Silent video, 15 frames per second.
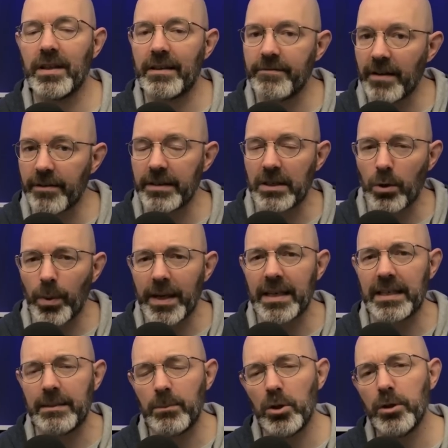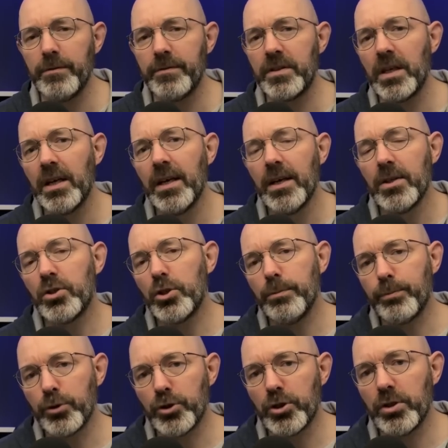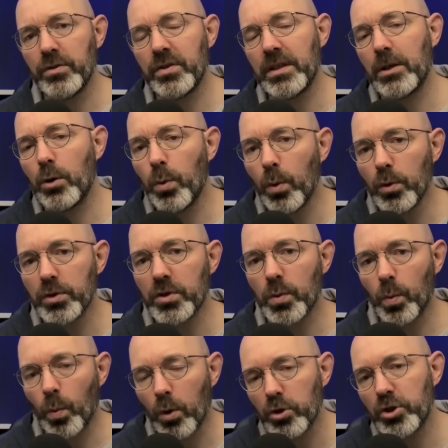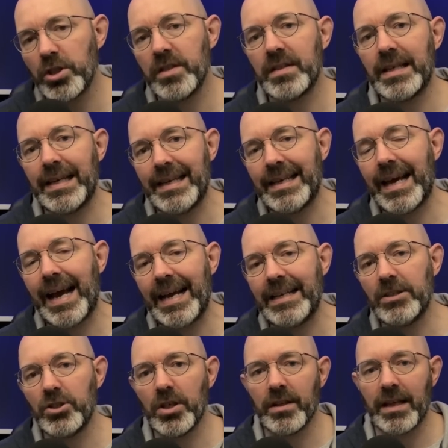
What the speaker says: They very quickly moved to producing quartz watches in Asia.